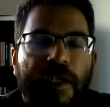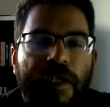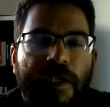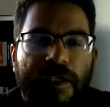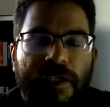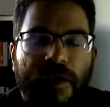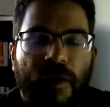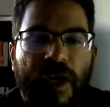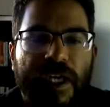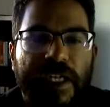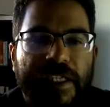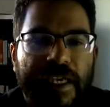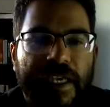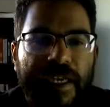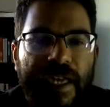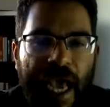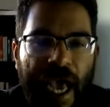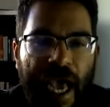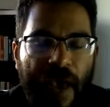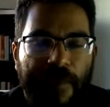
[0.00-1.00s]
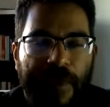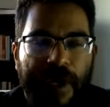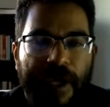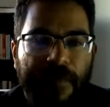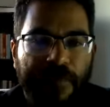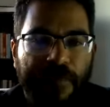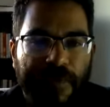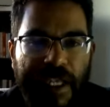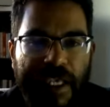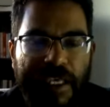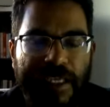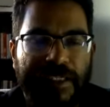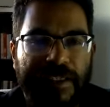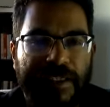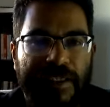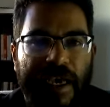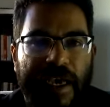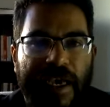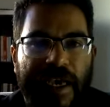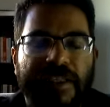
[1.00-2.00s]
So what is going to happen is
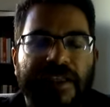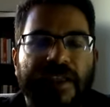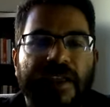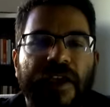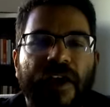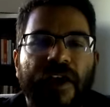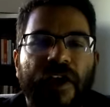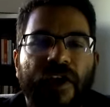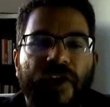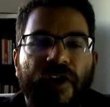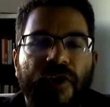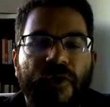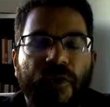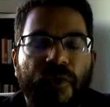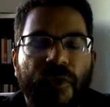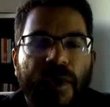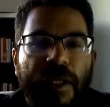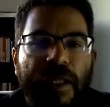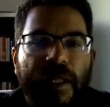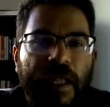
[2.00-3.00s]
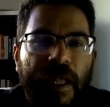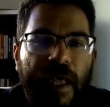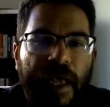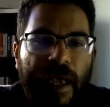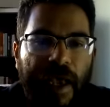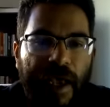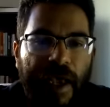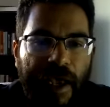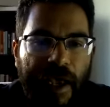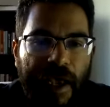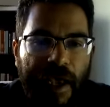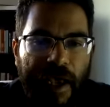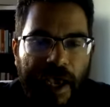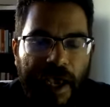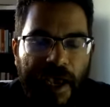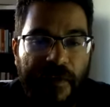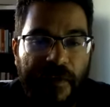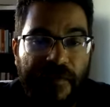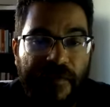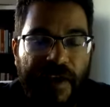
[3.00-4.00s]
that you will
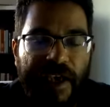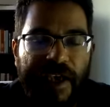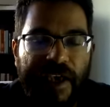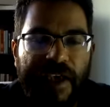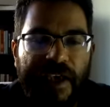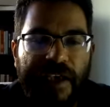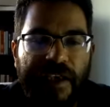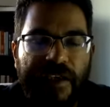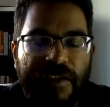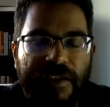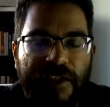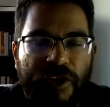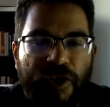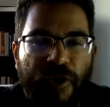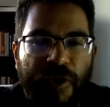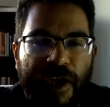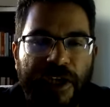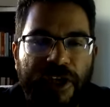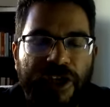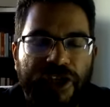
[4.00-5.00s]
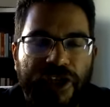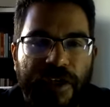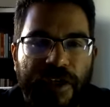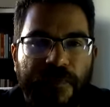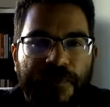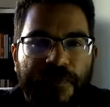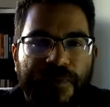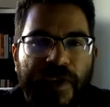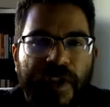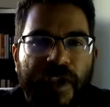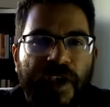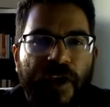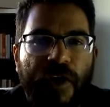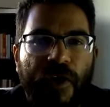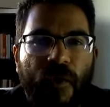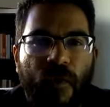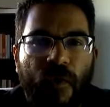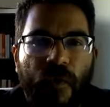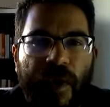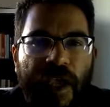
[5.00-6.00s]
have a situation
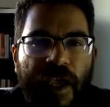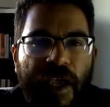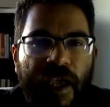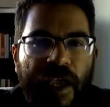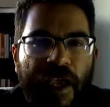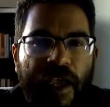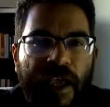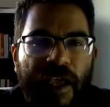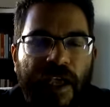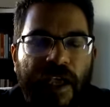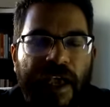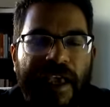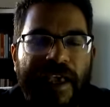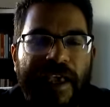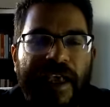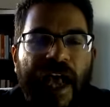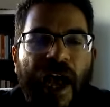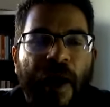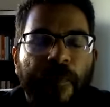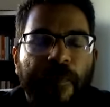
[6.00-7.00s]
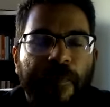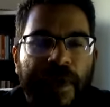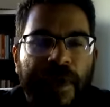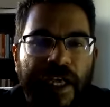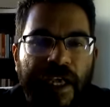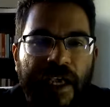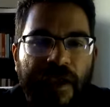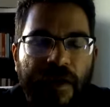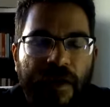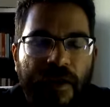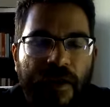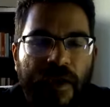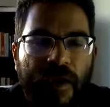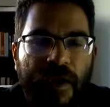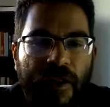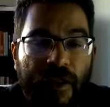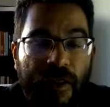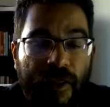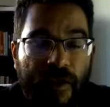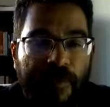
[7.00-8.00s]
where a company,
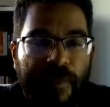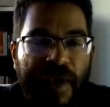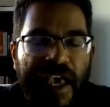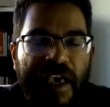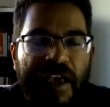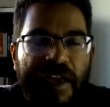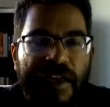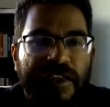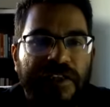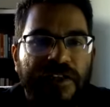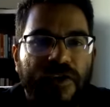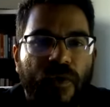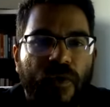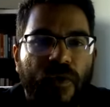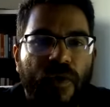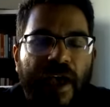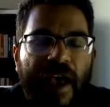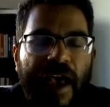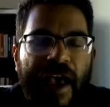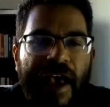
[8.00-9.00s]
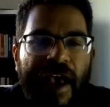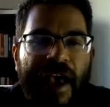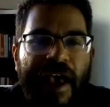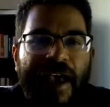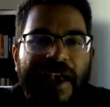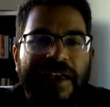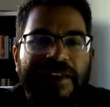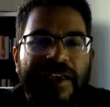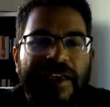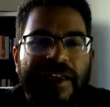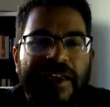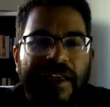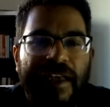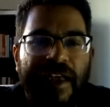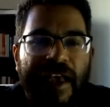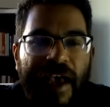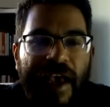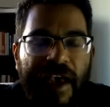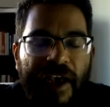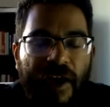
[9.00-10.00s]
the parent, has
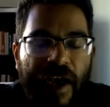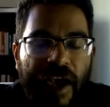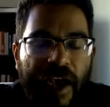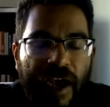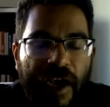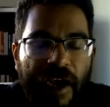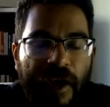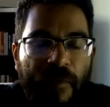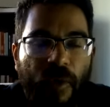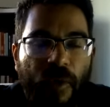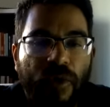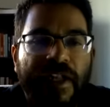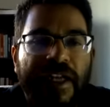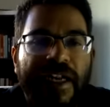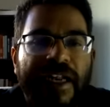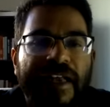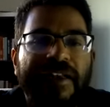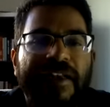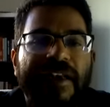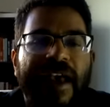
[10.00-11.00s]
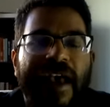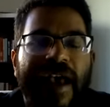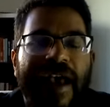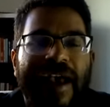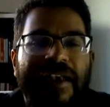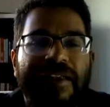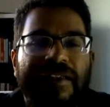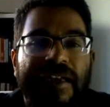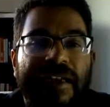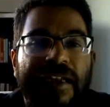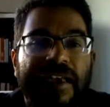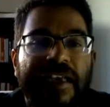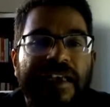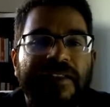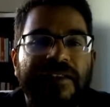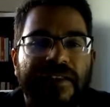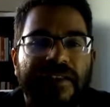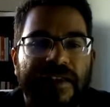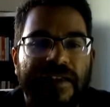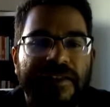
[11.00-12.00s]
already has an
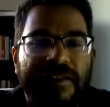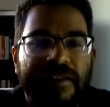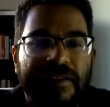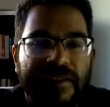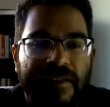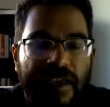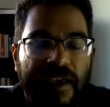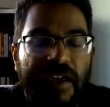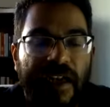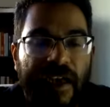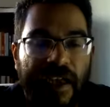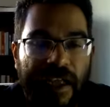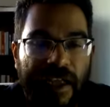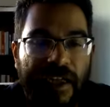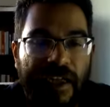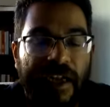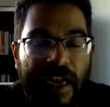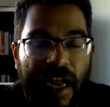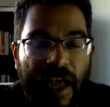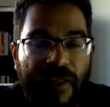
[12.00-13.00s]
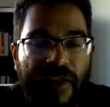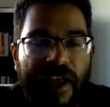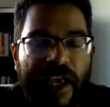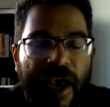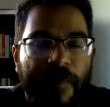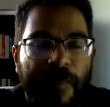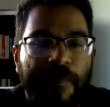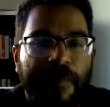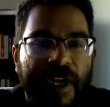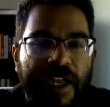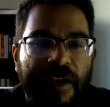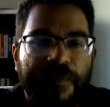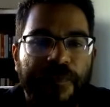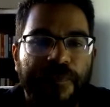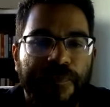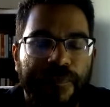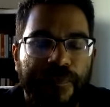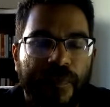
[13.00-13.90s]
interest in another company.